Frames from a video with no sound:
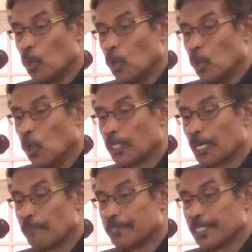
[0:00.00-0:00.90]
Old
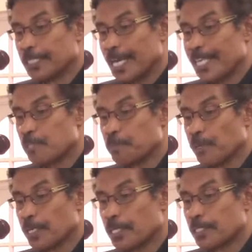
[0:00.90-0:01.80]
covenant
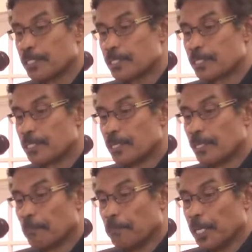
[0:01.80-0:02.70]
experience
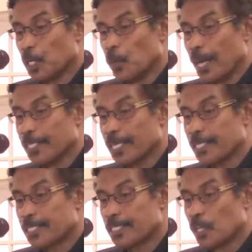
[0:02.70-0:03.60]
may
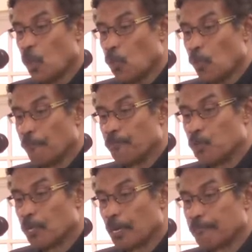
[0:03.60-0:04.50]
coexist with
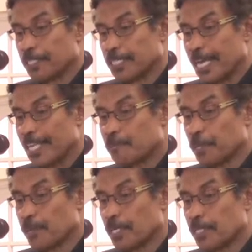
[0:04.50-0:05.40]
new covenant
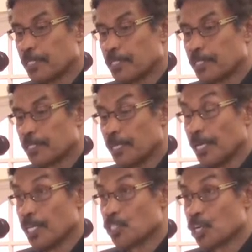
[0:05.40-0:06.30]
experience
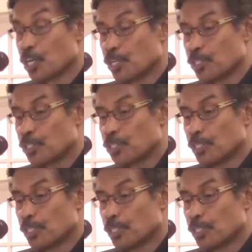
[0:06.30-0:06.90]
in a church,